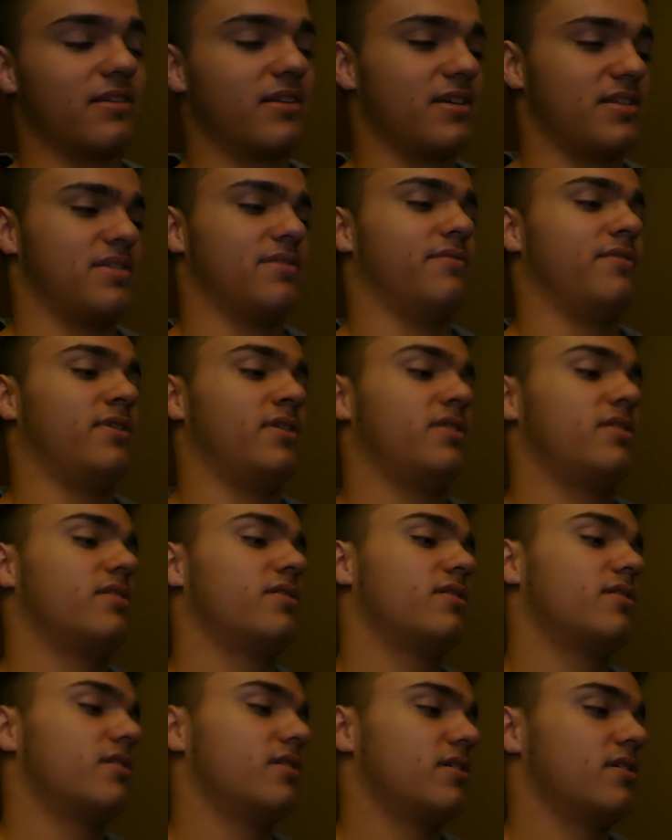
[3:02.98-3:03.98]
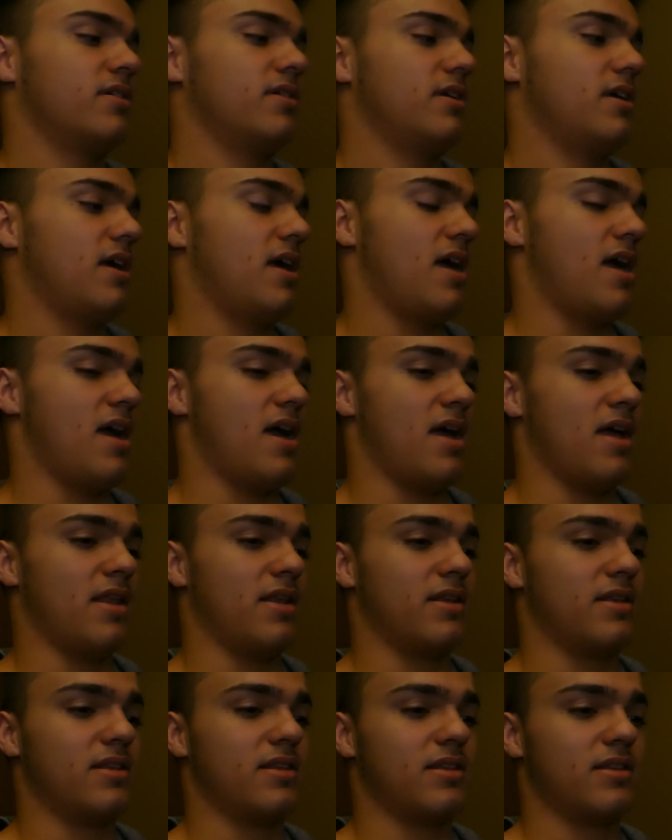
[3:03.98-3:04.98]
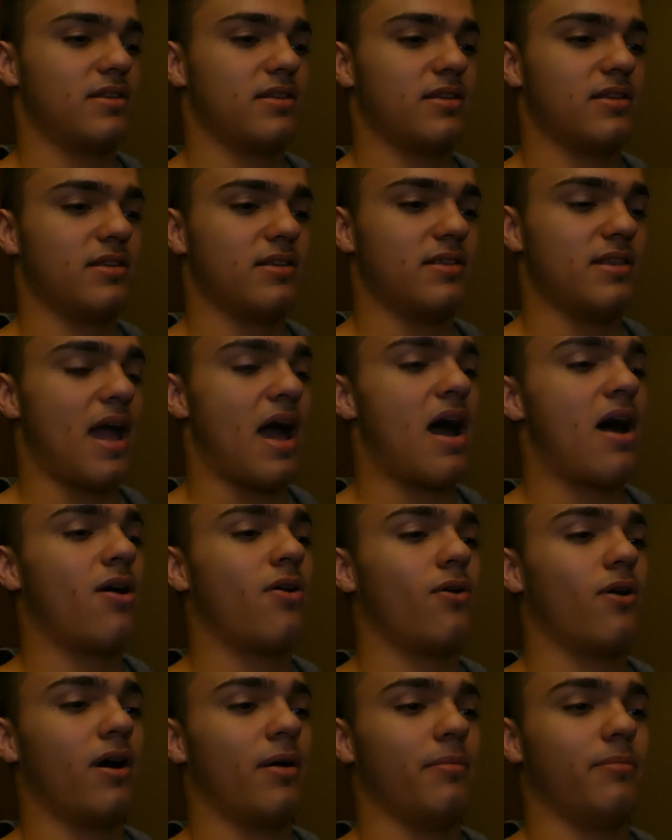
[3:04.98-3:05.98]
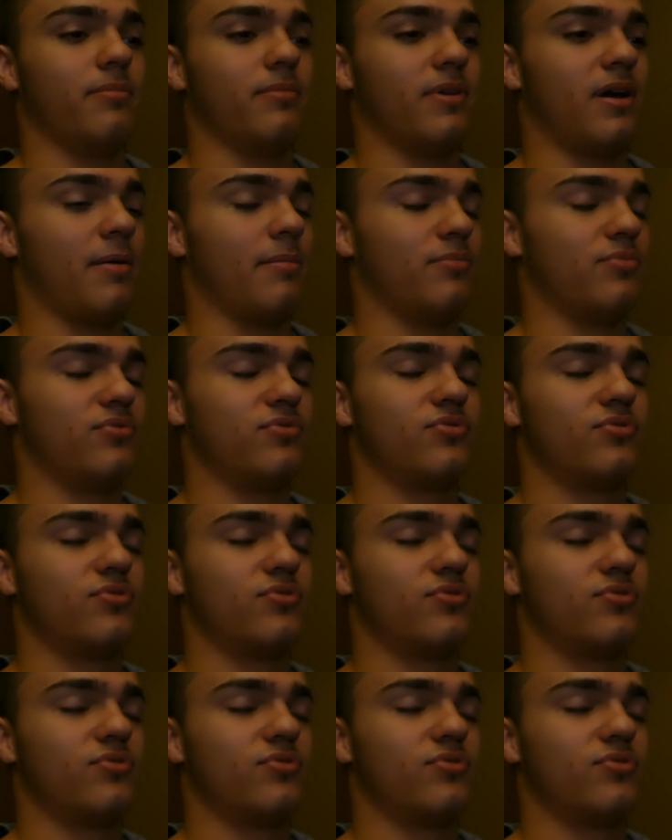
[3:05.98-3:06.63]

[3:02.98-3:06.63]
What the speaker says: because of it, and now I'm